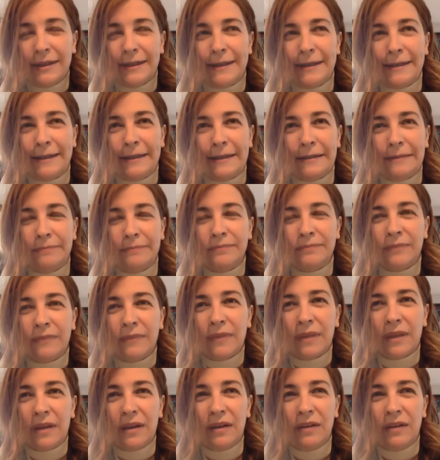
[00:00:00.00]

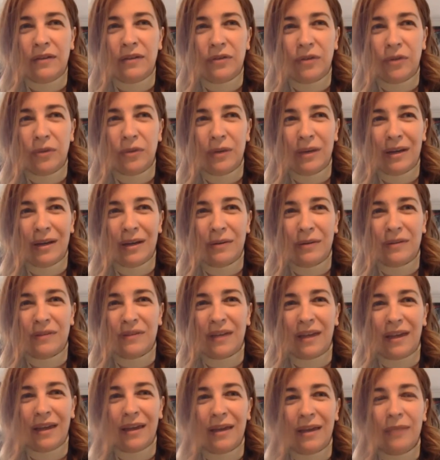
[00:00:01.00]
And so when I was
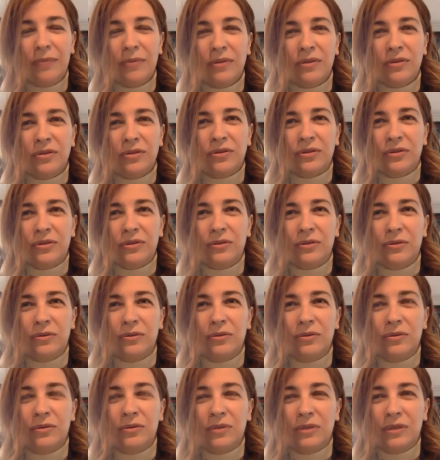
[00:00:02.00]
able
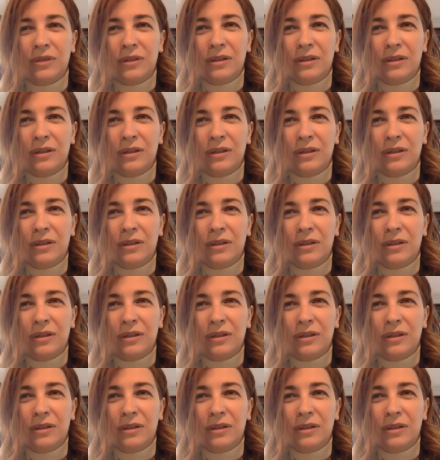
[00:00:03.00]
to